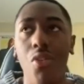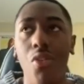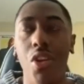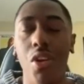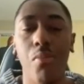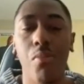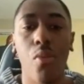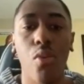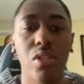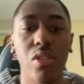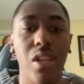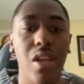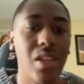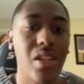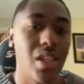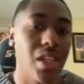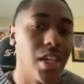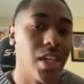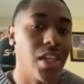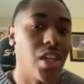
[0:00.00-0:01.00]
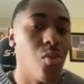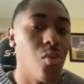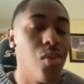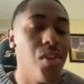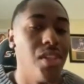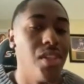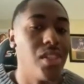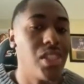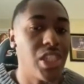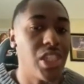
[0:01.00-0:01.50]
most likely gonna win the
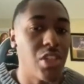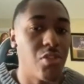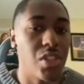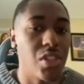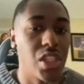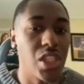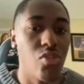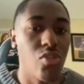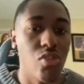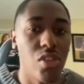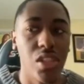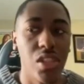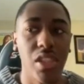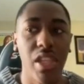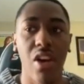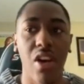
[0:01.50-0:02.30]
series because you can tell.